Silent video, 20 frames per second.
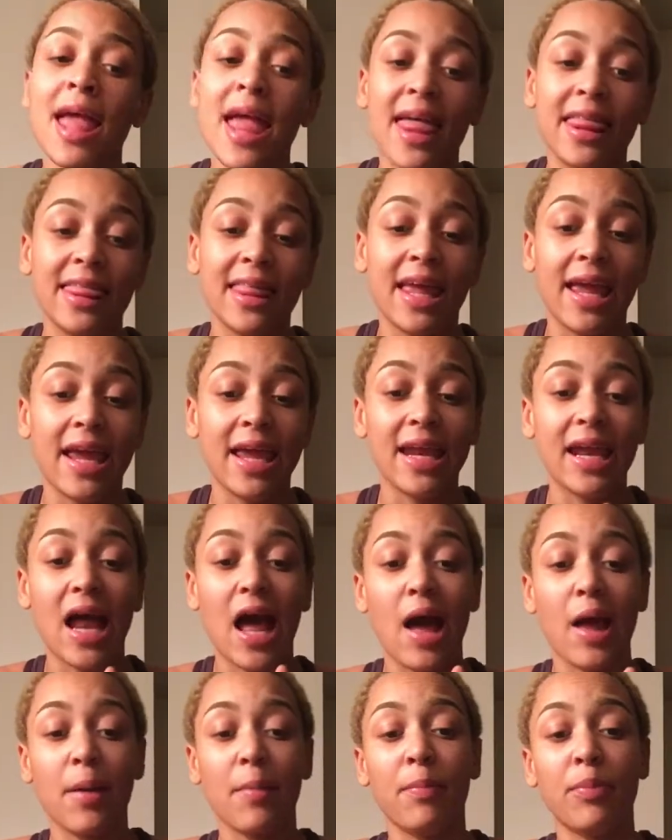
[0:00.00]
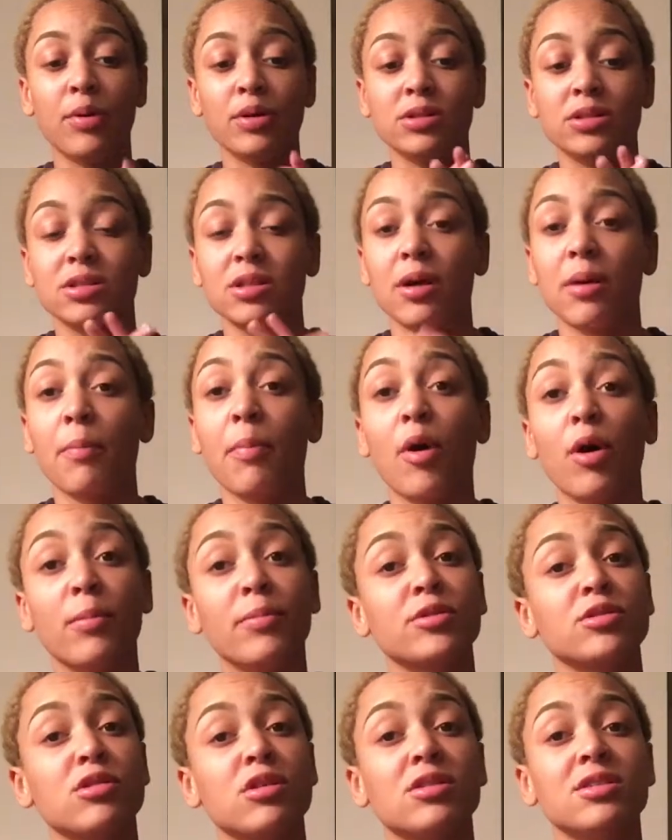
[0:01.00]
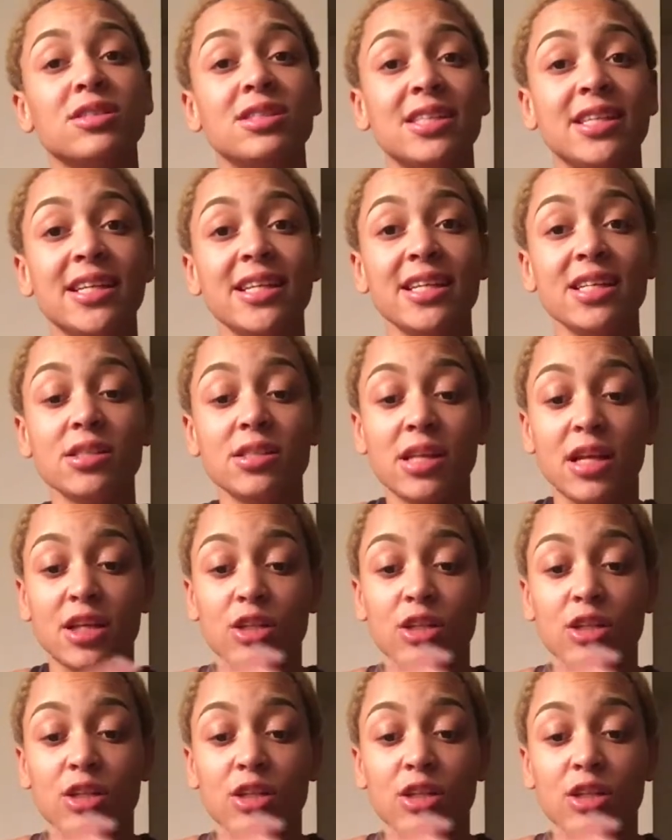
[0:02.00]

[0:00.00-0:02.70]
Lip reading: And then I put some Parmesan cheese.